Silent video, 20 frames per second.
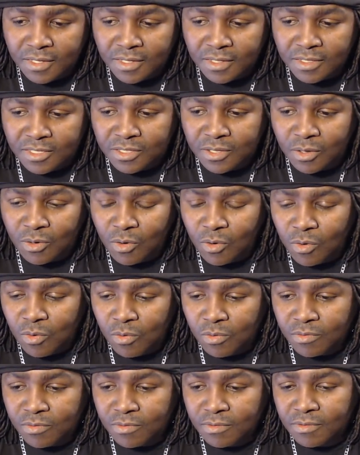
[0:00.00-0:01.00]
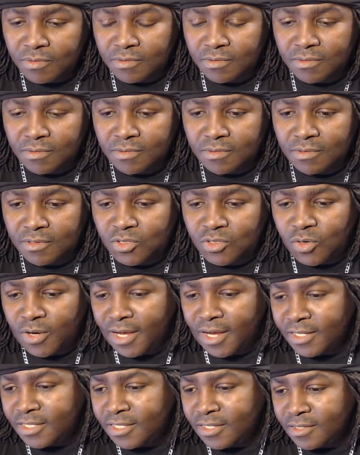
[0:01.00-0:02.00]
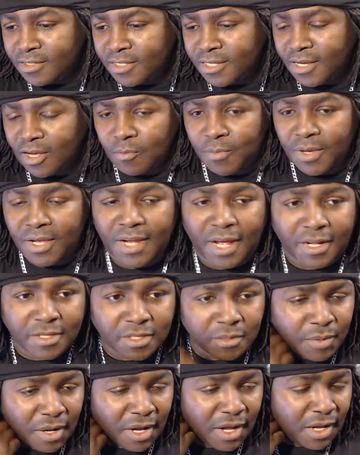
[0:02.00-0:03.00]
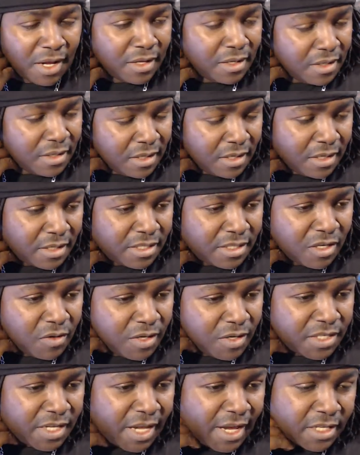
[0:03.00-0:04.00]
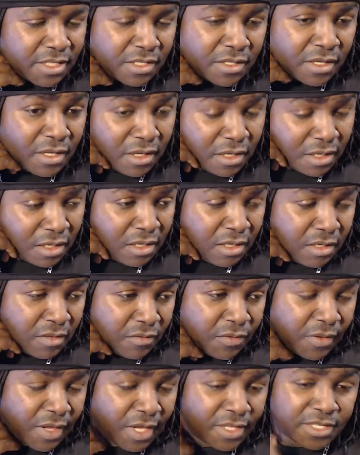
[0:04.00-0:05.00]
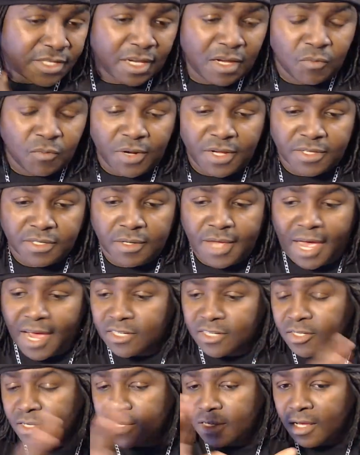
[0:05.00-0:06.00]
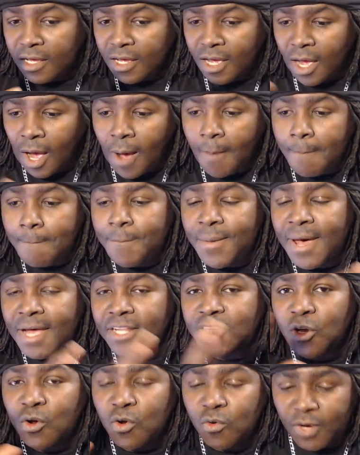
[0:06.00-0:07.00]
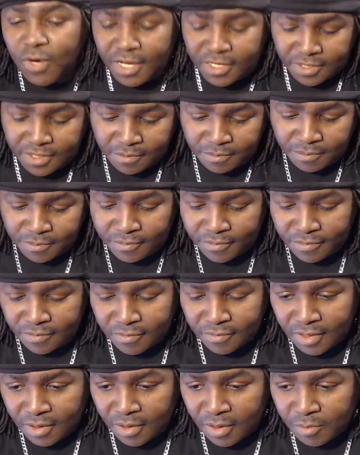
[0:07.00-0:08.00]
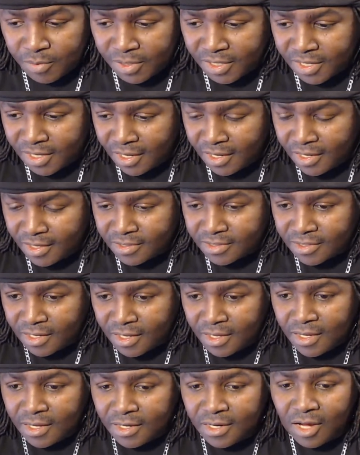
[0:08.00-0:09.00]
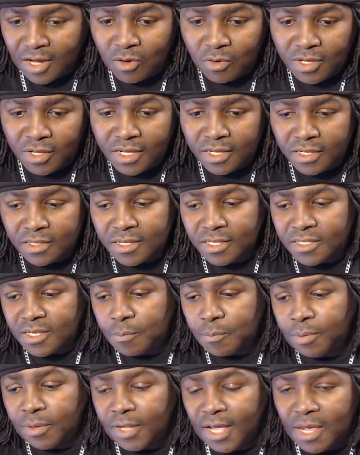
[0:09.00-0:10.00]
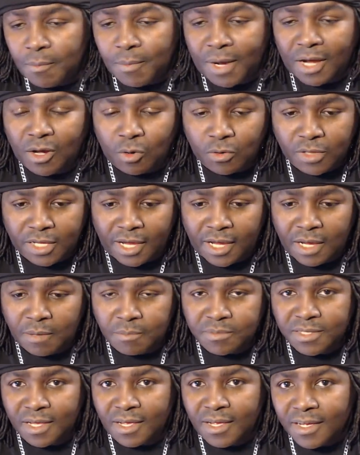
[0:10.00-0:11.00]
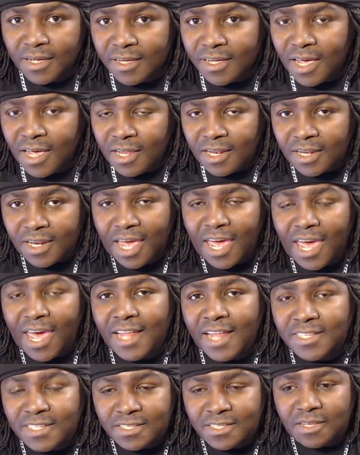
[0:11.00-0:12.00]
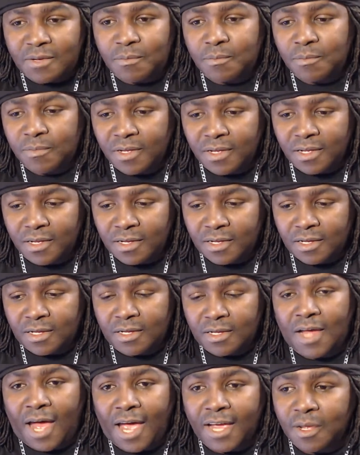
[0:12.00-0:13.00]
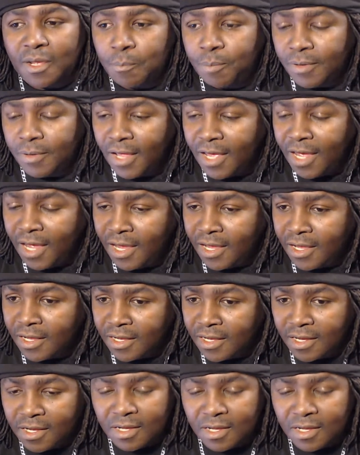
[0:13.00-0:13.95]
So trying to tell me not to buy a Series X for that same reason, actually, a better reason, because not only does it play my old games, it enhances them. I can play,